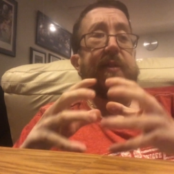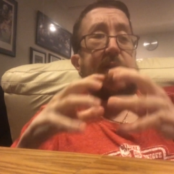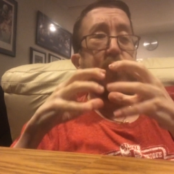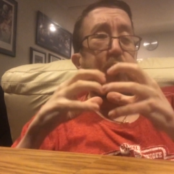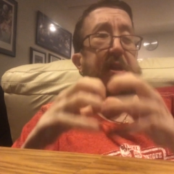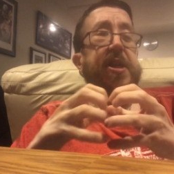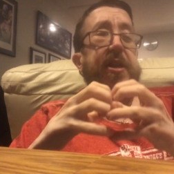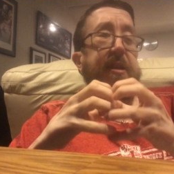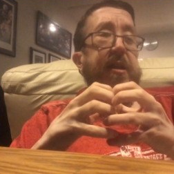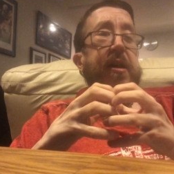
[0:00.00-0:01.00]
these
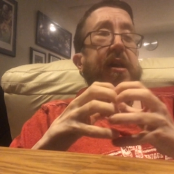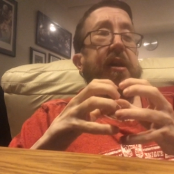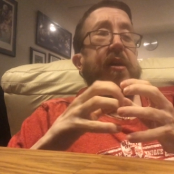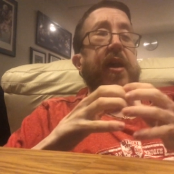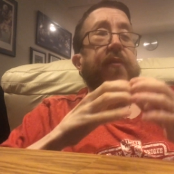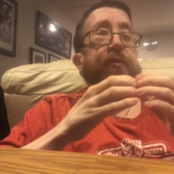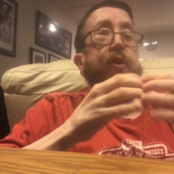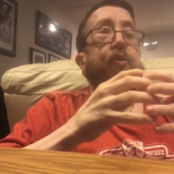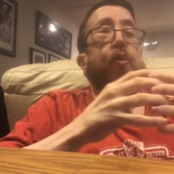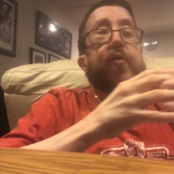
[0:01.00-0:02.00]
rigid, if
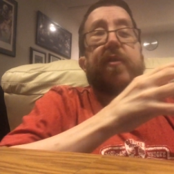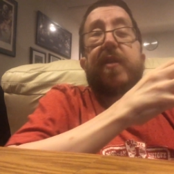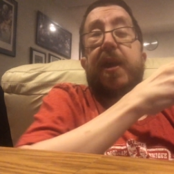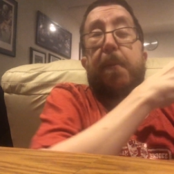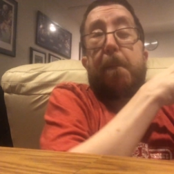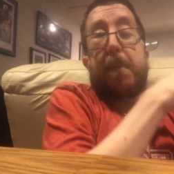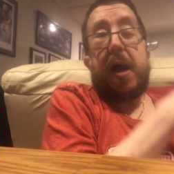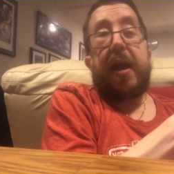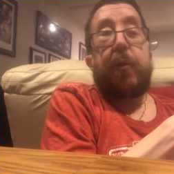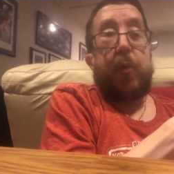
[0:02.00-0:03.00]
you don't see it
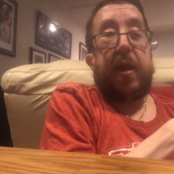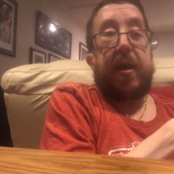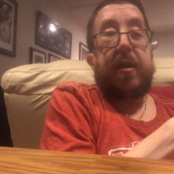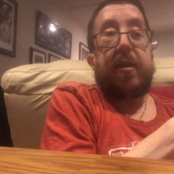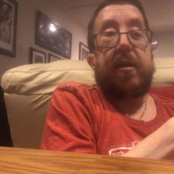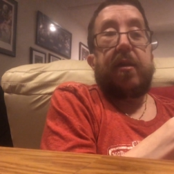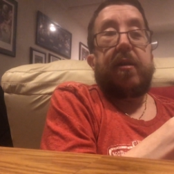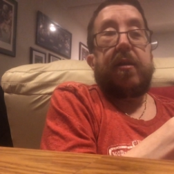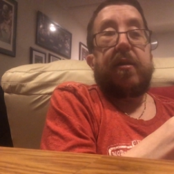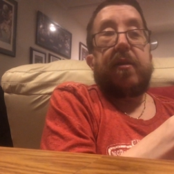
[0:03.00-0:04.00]
my way,
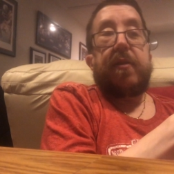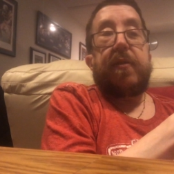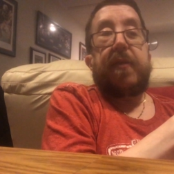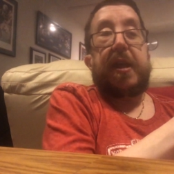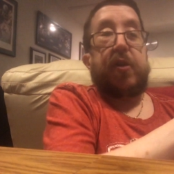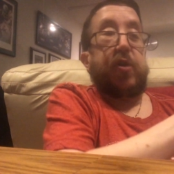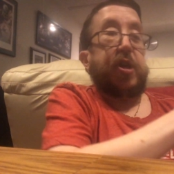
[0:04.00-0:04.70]
then you're